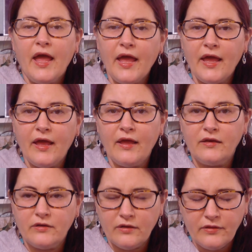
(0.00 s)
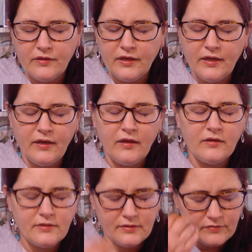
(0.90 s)
and the
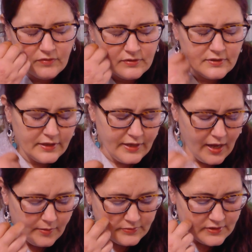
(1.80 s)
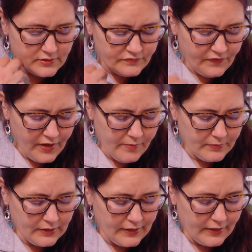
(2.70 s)
Scindapsus
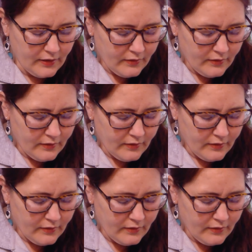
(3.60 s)
family.